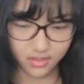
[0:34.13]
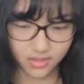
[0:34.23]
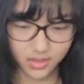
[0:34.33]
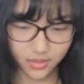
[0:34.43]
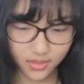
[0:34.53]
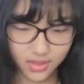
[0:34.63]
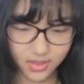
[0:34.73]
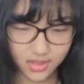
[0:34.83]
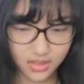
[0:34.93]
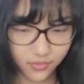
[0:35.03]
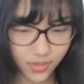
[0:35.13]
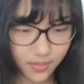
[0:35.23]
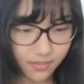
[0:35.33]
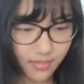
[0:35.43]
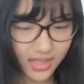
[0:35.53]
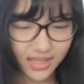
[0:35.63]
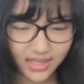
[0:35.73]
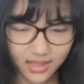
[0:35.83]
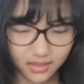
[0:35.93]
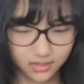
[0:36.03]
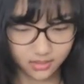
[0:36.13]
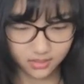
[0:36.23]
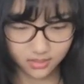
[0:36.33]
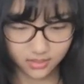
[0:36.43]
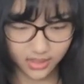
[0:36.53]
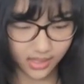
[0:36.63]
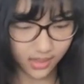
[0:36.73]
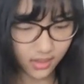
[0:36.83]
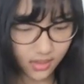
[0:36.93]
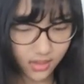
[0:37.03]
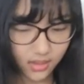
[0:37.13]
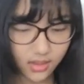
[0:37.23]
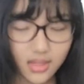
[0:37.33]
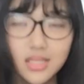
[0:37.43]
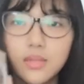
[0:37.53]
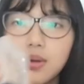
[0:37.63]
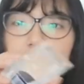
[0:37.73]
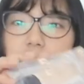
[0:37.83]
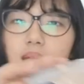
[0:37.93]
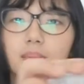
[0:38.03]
So this is from Media. Yeah. This one is a